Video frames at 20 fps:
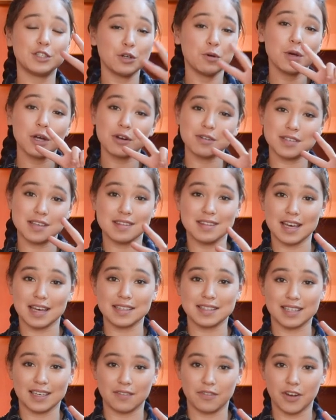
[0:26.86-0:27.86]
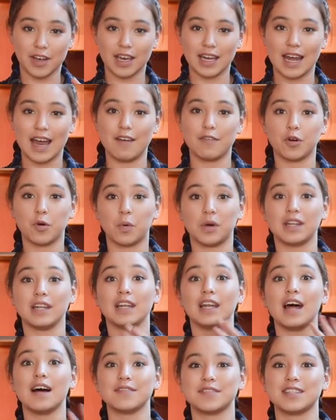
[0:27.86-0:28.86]
two years at Thanksgiving and
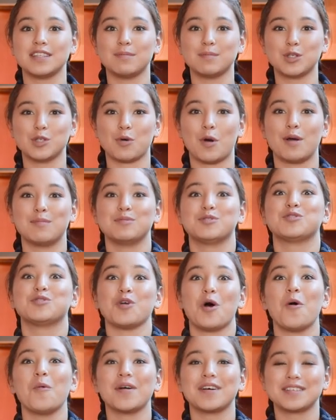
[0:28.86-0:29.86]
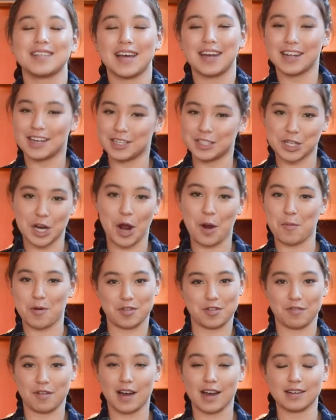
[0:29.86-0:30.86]
everyone loves them, so I'm so excited to share them
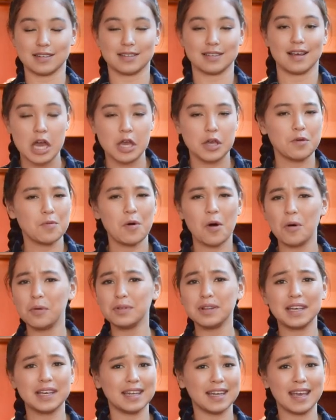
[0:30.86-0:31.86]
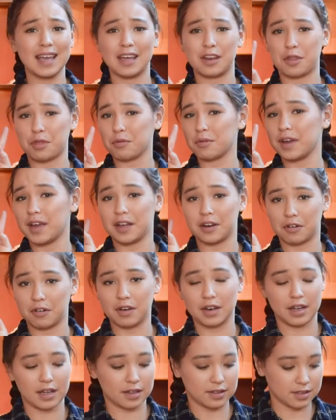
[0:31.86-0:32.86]
with you guys. You only need three
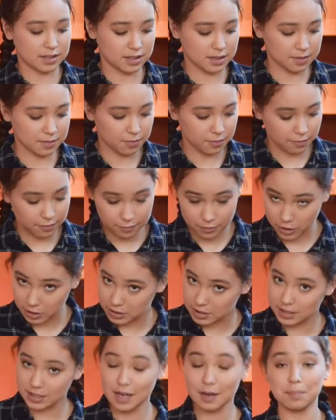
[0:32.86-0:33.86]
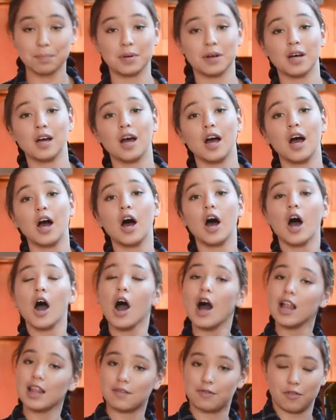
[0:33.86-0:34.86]
ingredients. First up,
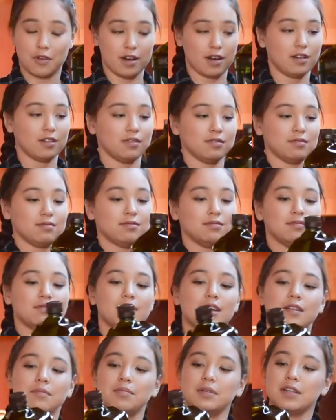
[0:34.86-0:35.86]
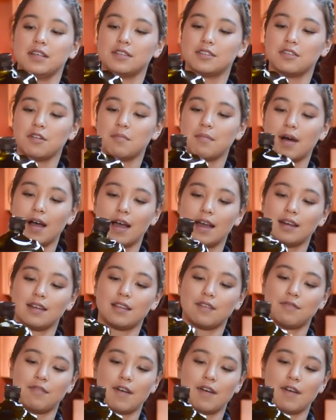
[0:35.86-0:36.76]
olive oil. And please don't mind the